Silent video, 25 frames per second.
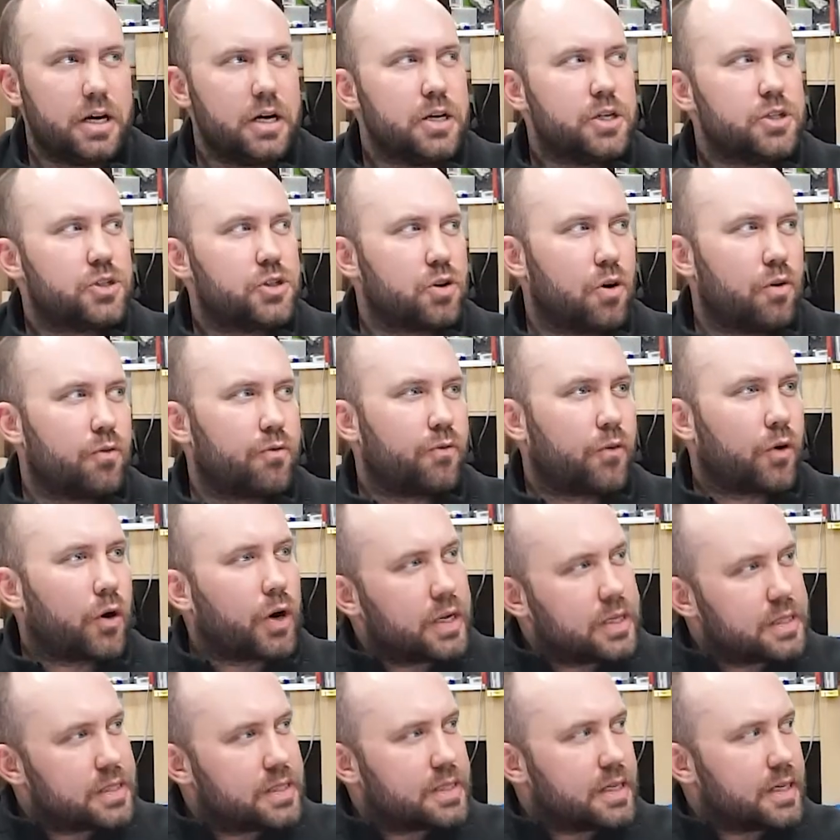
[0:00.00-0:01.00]
So for
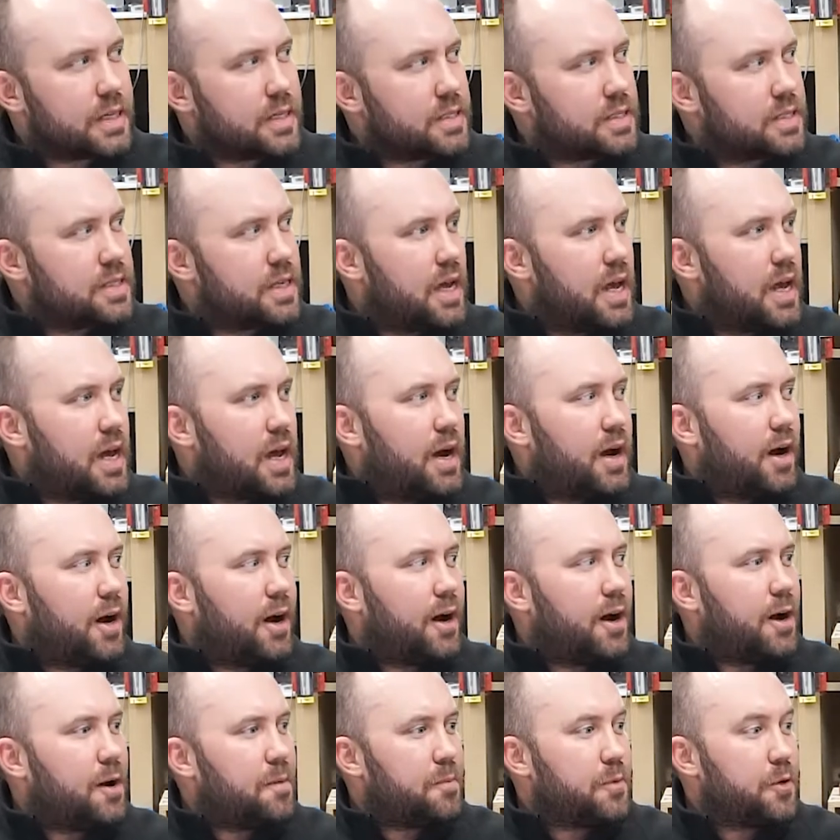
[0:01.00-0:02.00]
instance,
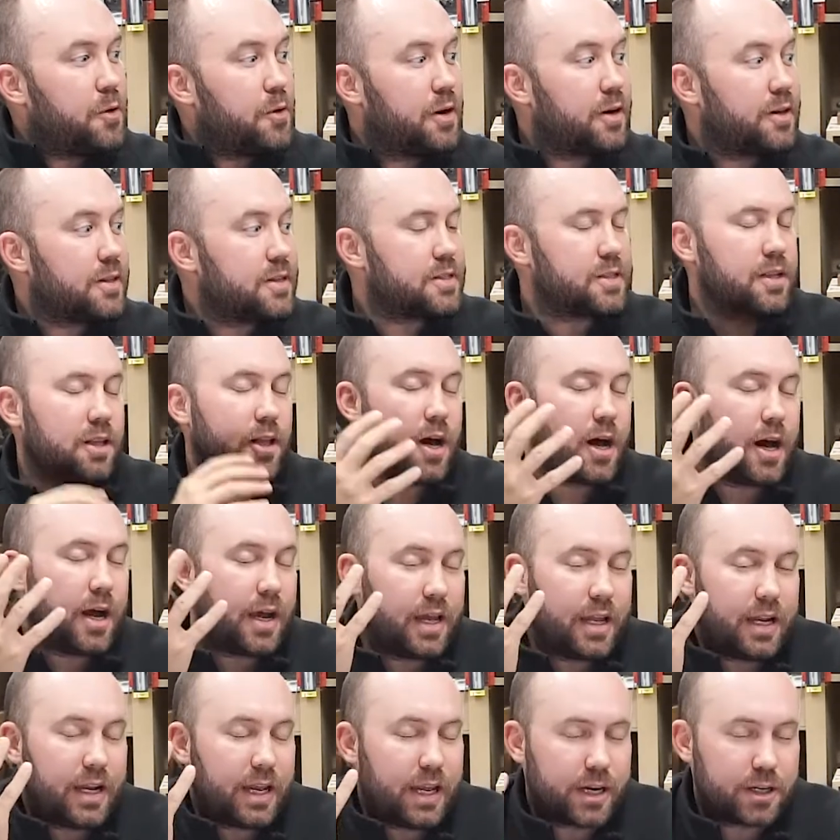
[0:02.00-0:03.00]
you hear this a lot
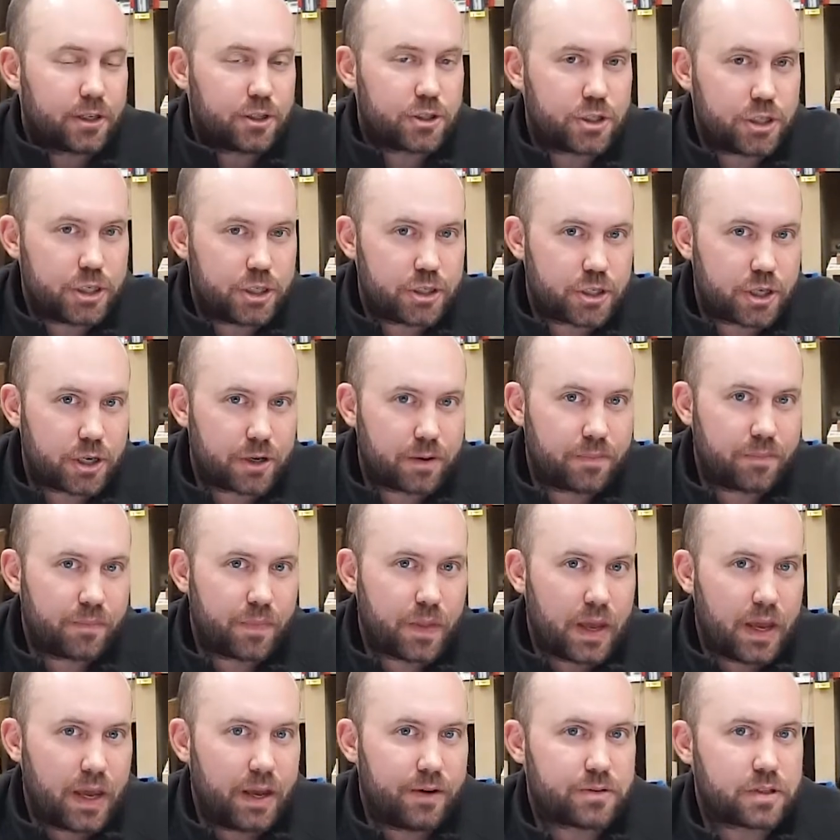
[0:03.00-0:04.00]
in English teaching.
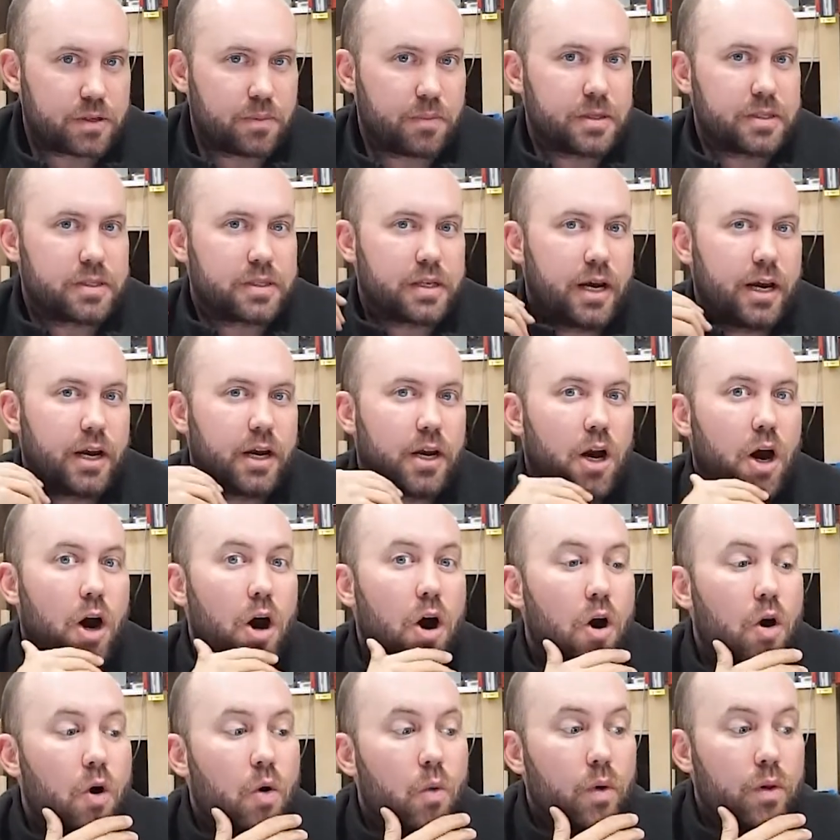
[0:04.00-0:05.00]
If someone's like,
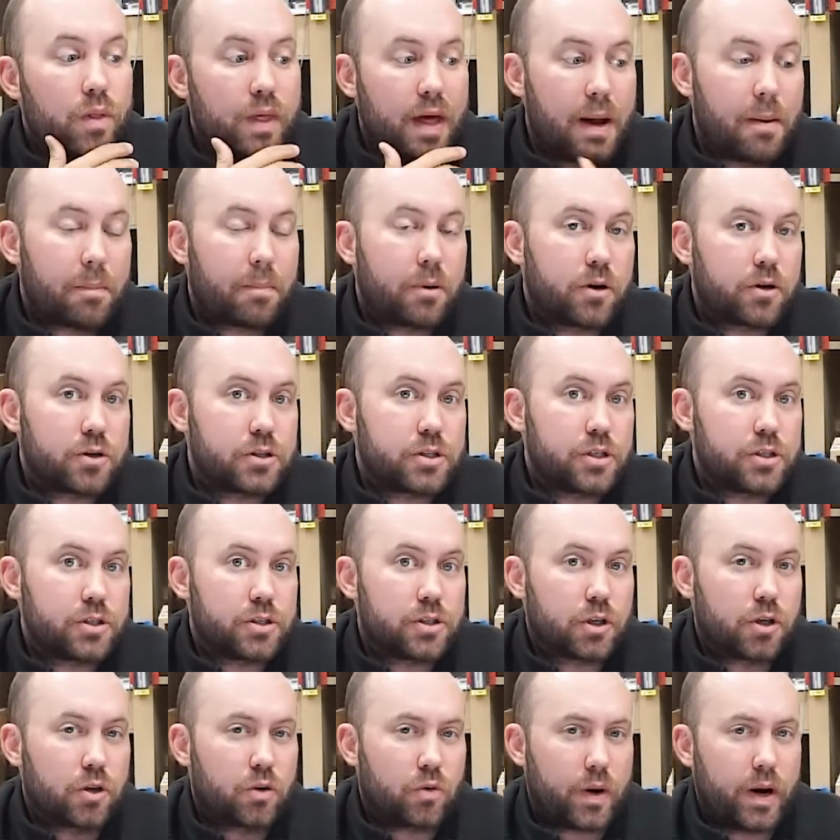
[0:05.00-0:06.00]
oh, well that person's
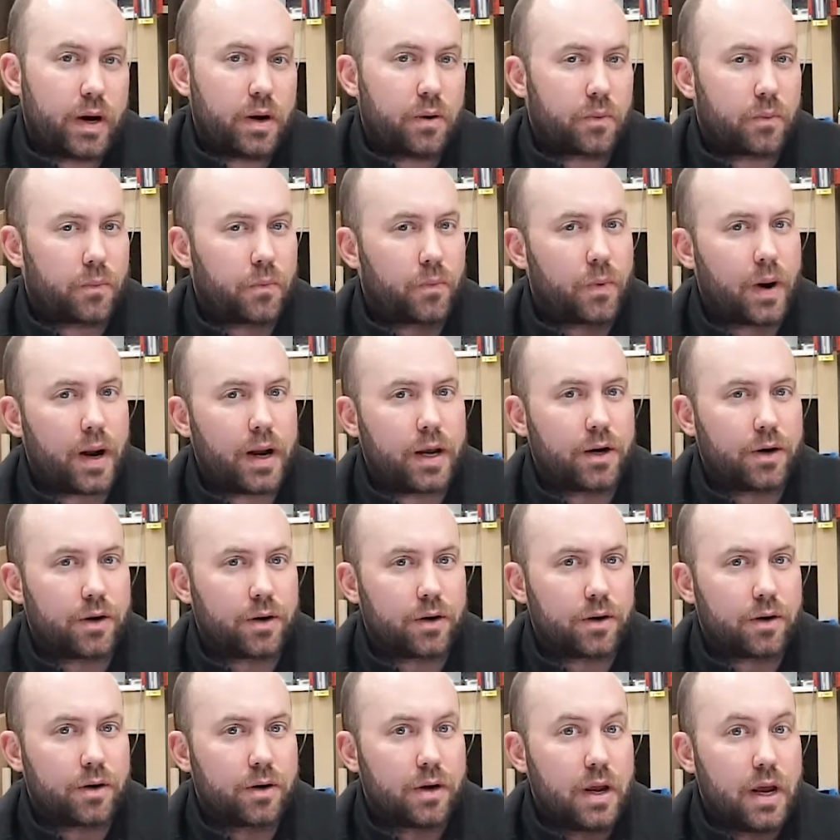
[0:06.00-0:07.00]
a great
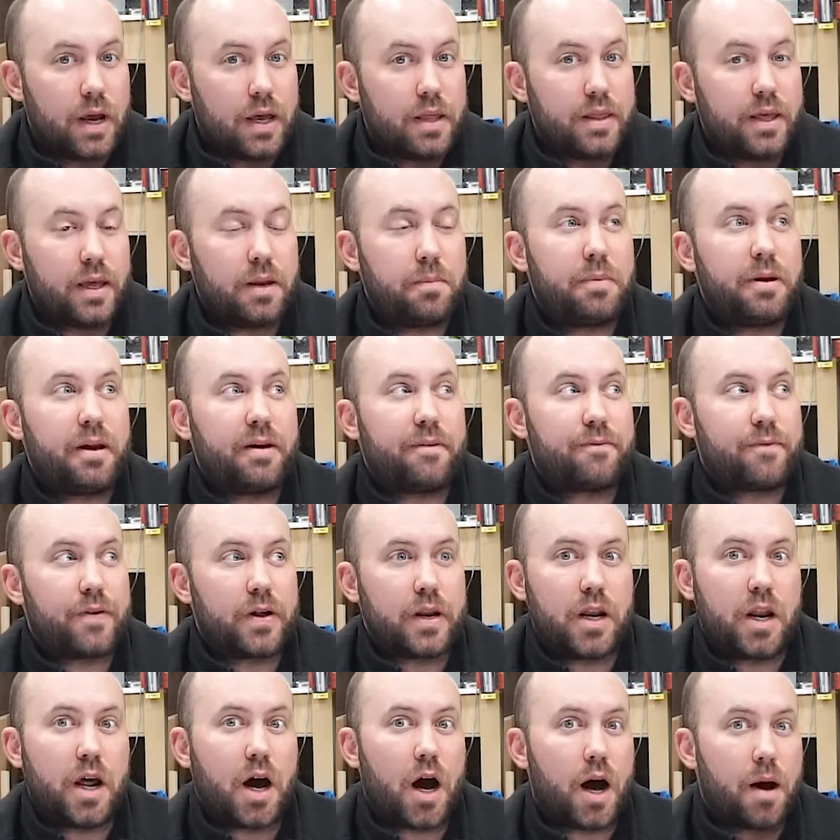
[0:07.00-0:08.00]
writer, they'd be a
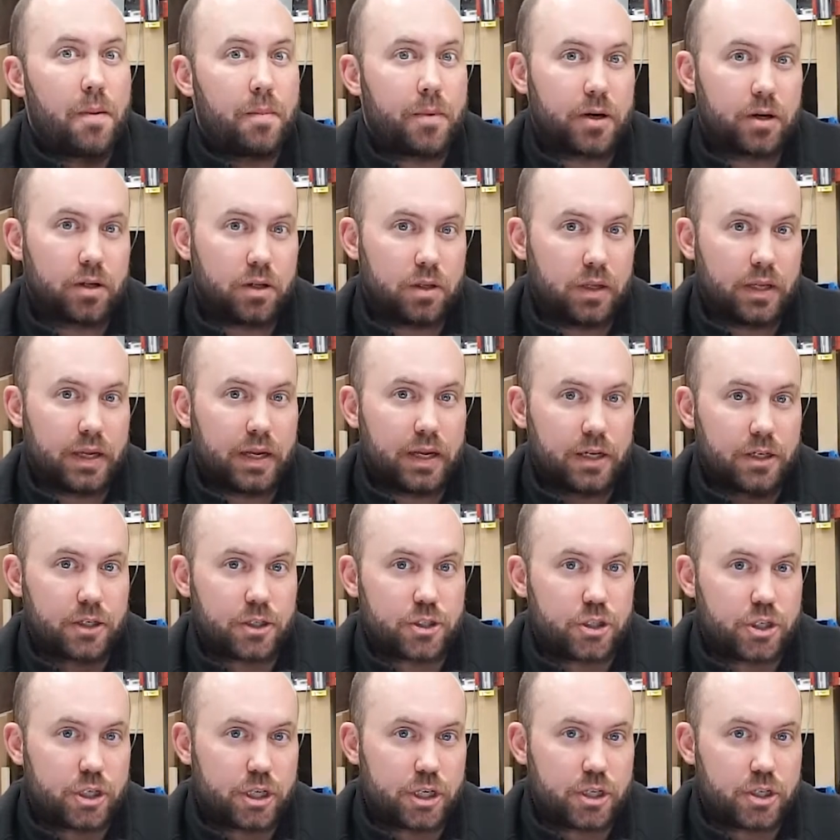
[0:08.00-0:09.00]
phenomenal
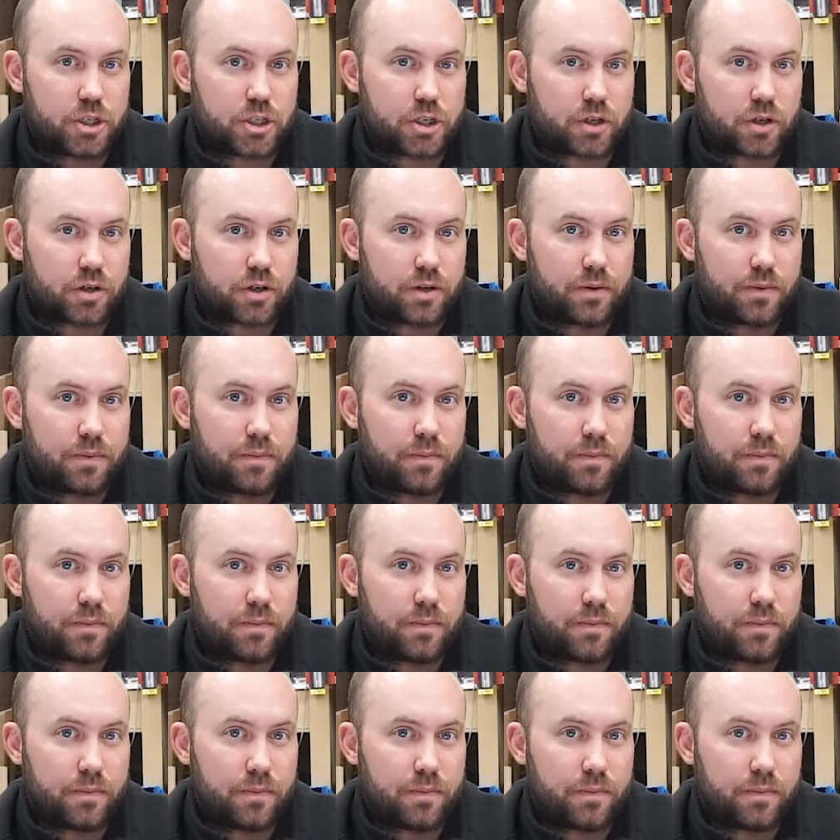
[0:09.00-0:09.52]
English teacher.